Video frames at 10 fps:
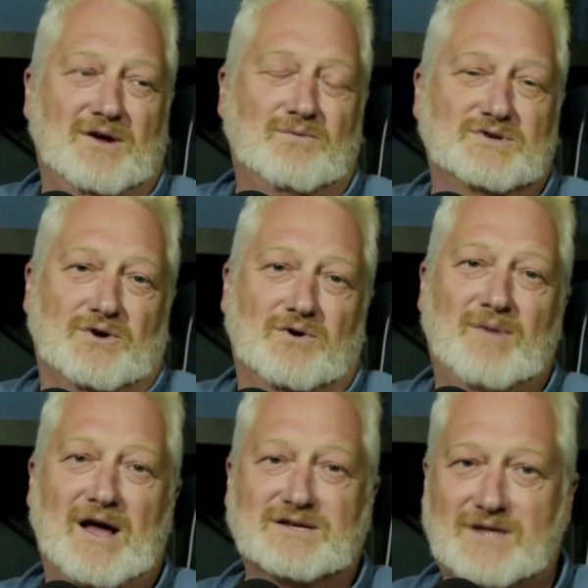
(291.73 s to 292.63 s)
It was owned
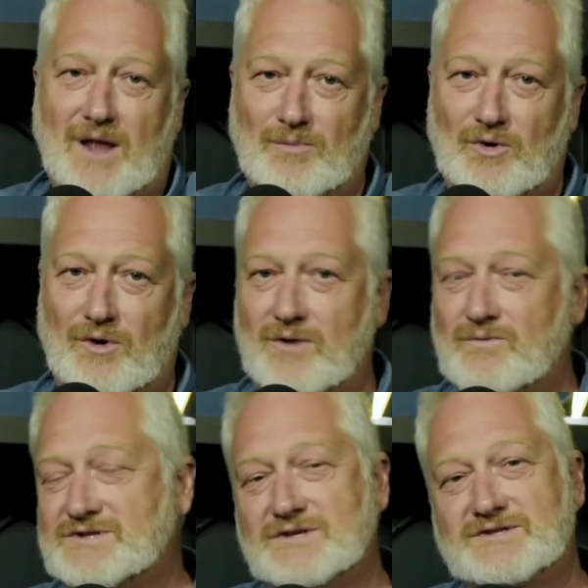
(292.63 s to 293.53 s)
by a slumlord. It
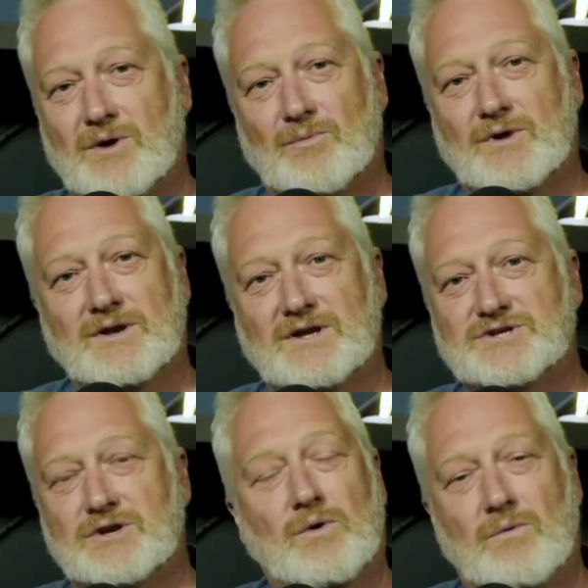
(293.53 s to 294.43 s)
was in terrible
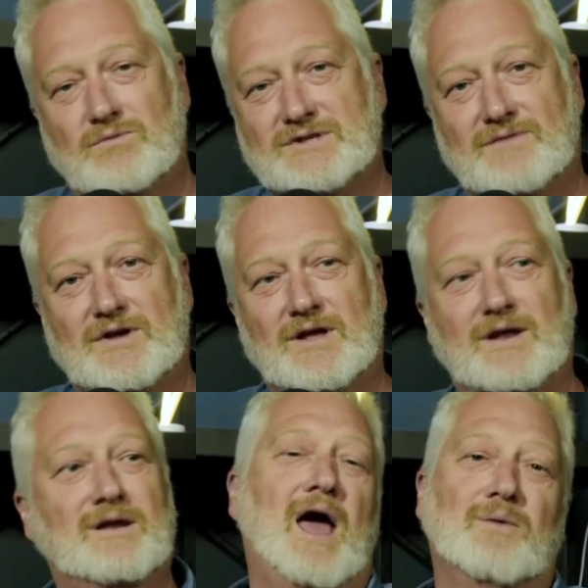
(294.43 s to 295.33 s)
condition. No one was living in
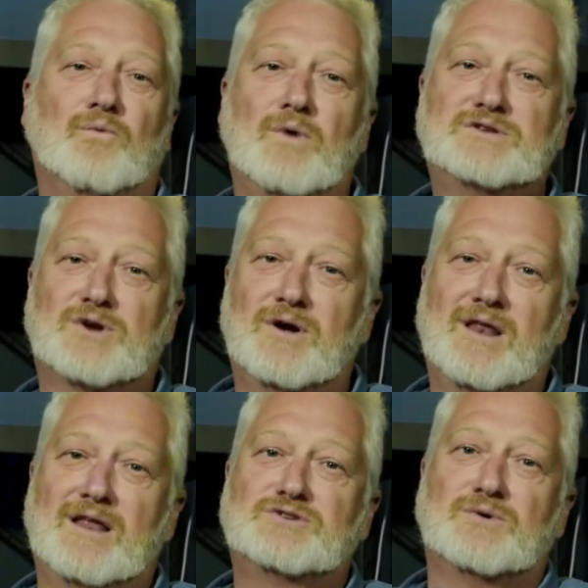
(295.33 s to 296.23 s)
it, and we turned it
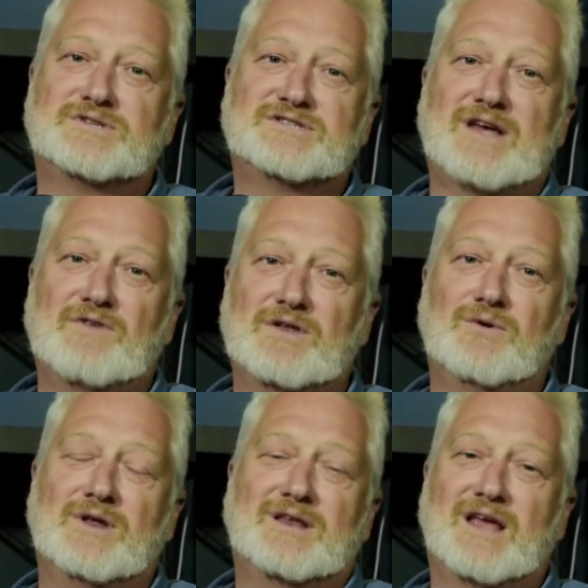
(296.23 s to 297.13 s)
into a 7-unit